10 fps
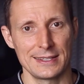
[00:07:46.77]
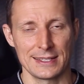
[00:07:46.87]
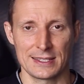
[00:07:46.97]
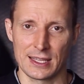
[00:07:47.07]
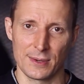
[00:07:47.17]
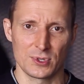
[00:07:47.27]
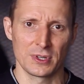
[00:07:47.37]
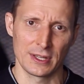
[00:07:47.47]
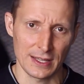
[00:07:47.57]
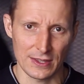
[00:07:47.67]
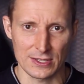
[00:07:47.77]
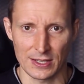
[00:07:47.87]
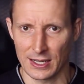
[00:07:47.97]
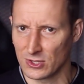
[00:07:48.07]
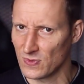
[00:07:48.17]
10 steps on another
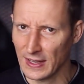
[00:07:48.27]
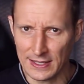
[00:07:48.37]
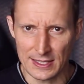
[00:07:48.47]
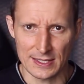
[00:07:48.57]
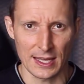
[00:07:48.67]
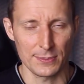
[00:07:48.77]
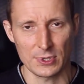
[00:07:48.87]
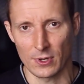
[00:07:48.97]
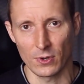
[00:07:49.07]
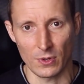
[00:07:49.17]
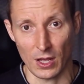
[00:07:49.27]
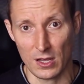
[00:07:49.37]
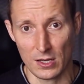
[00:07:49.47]
side, 20 steps at all,